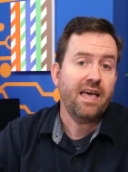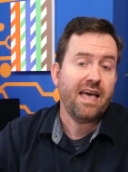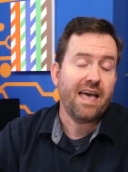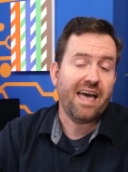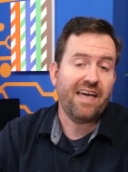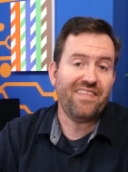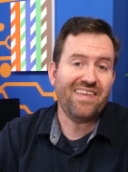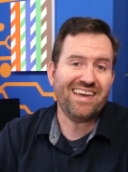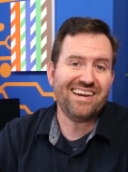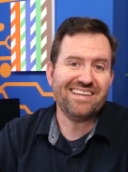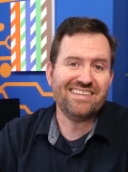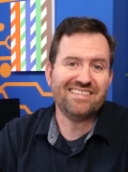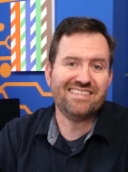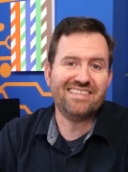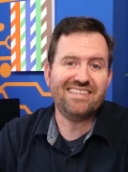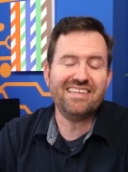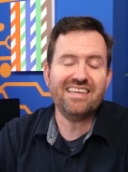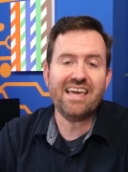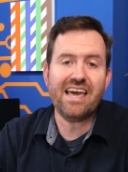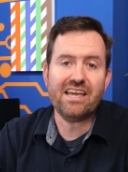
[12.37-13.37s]
and that is
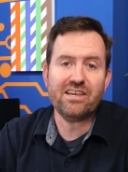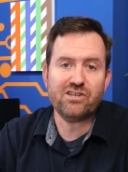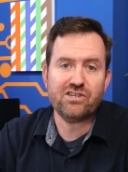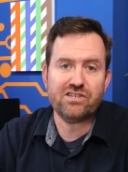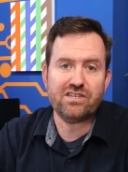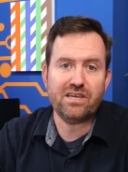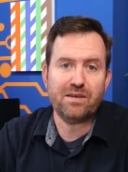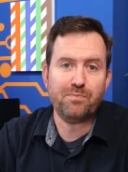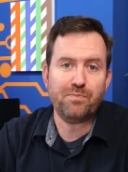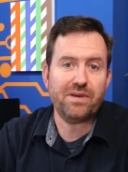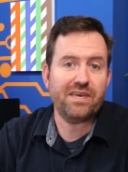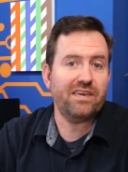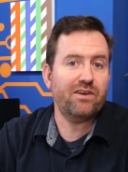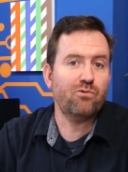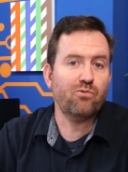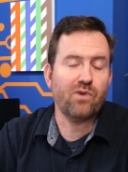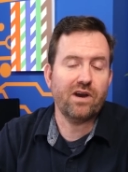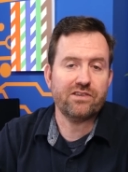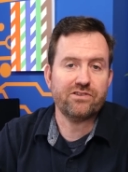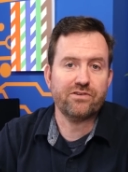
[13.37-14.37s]

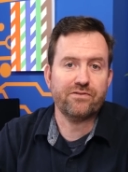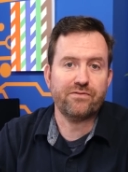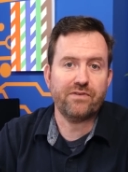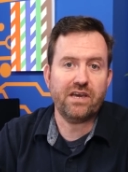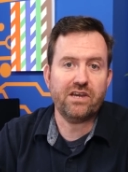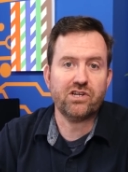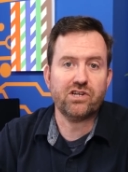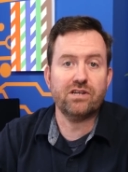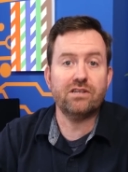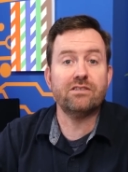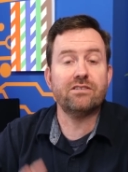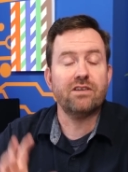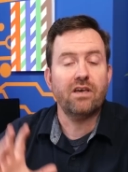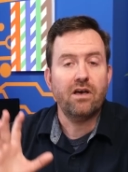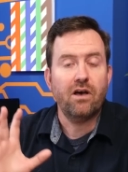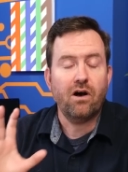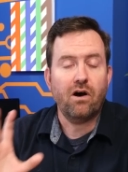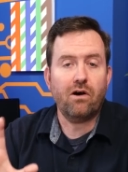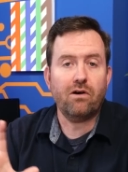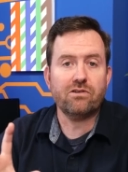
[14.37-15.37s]
DHCP reservations,
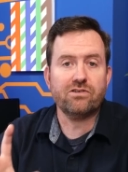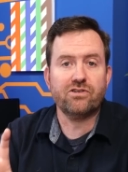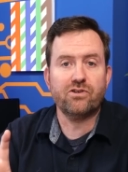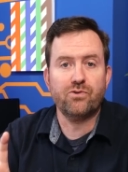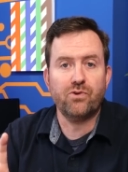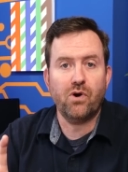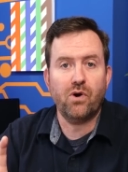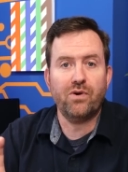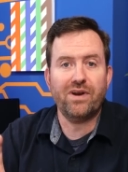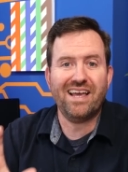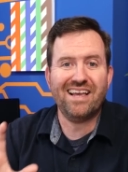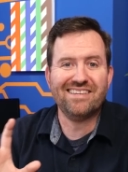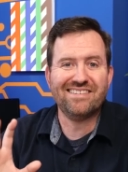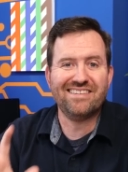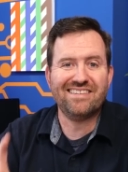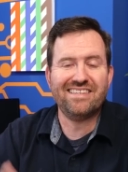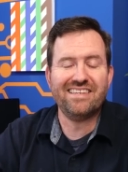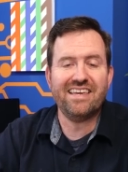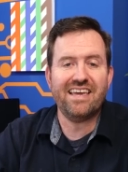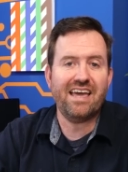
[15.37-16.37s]
also known
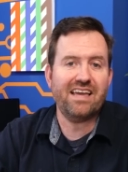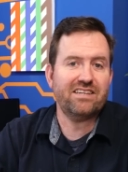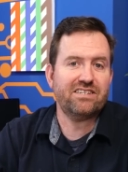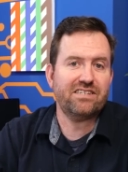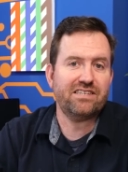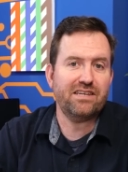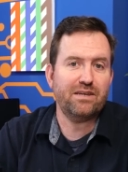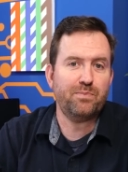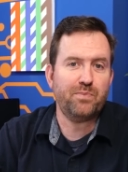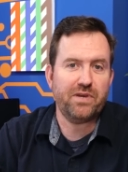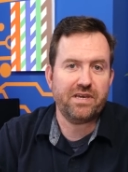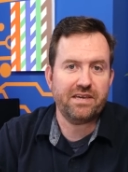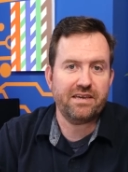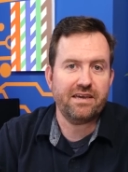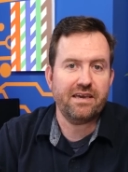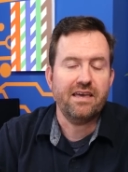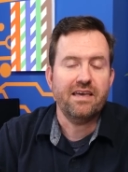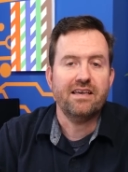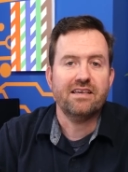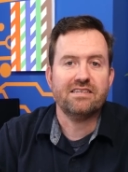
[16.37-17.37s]
as
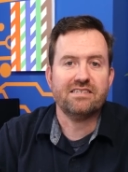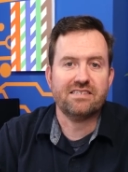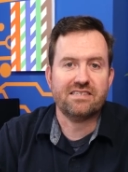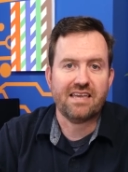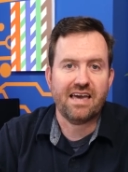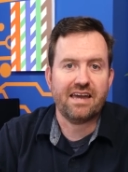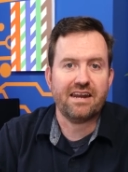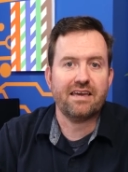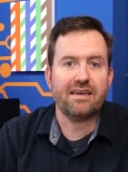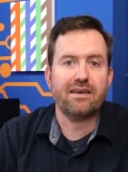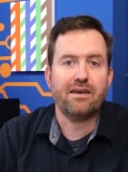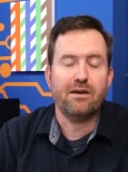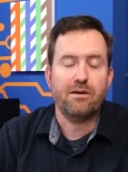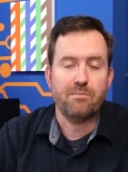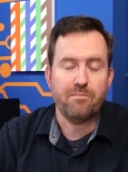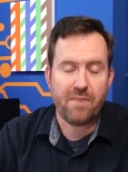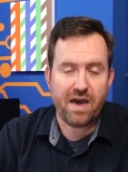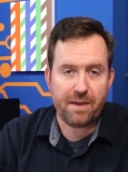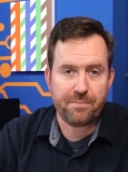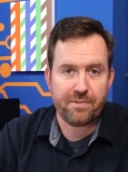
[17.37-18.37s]
DHCP static
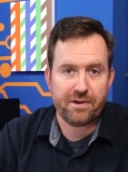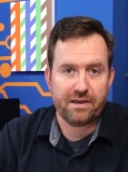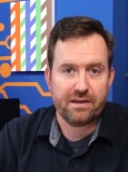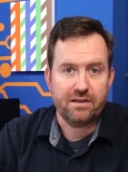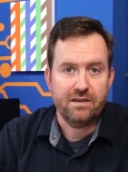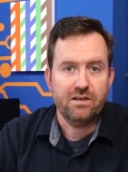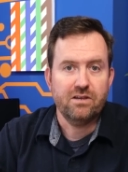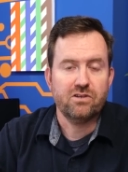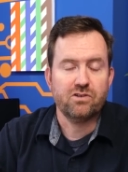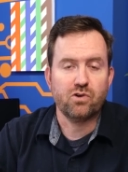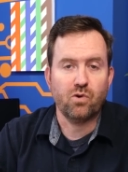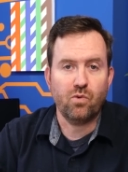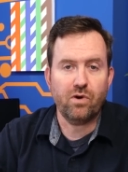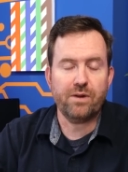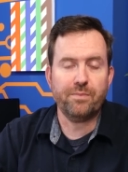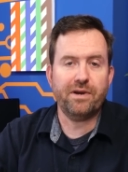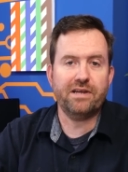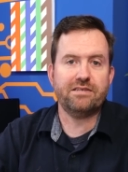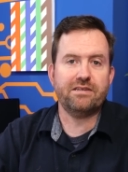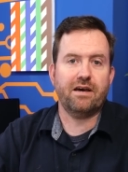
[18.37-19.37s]
mapping. So, what
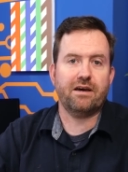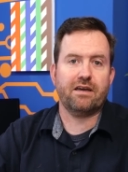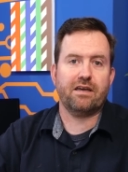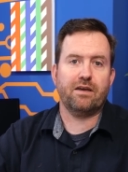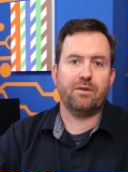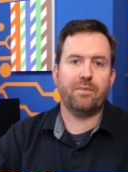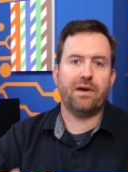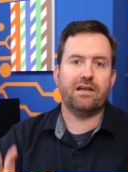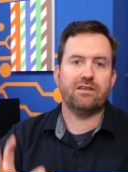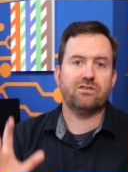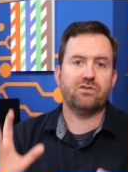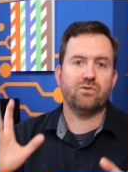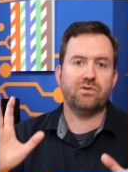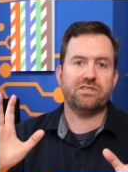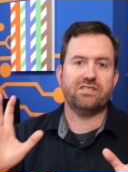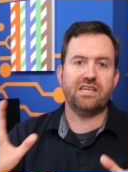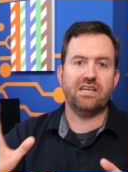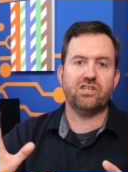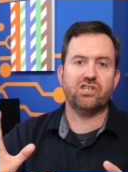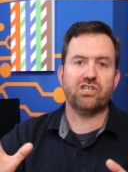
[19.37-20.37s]
am I talking about? So,
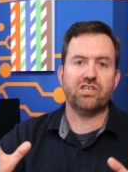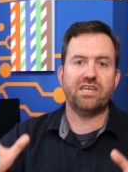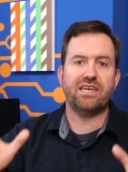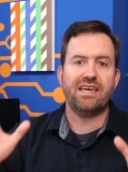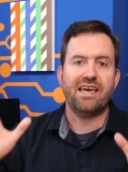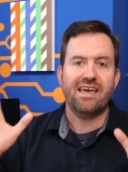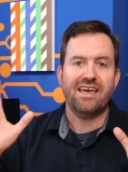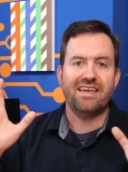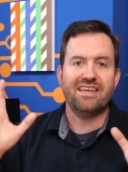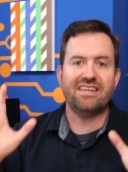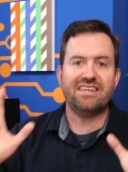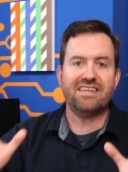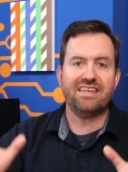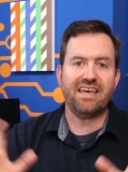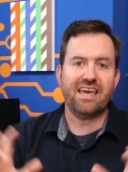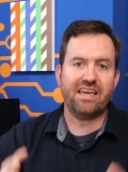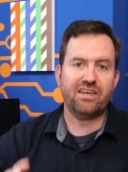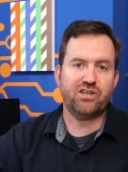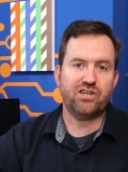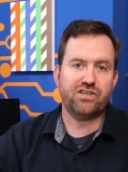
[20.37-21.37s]
essentially,
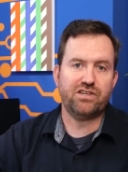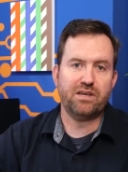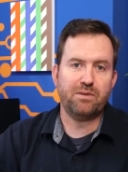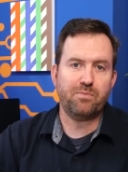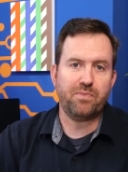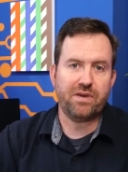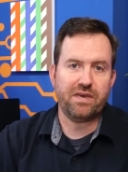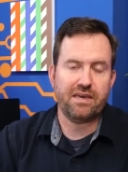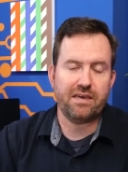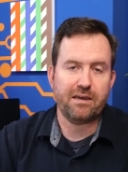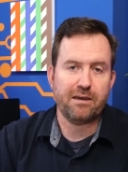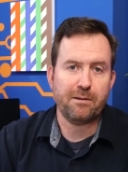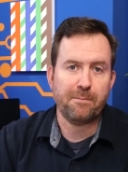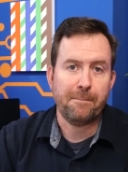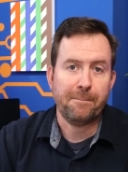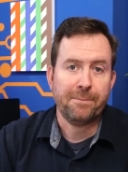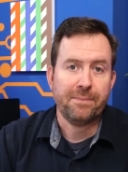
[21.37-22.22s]
DHCP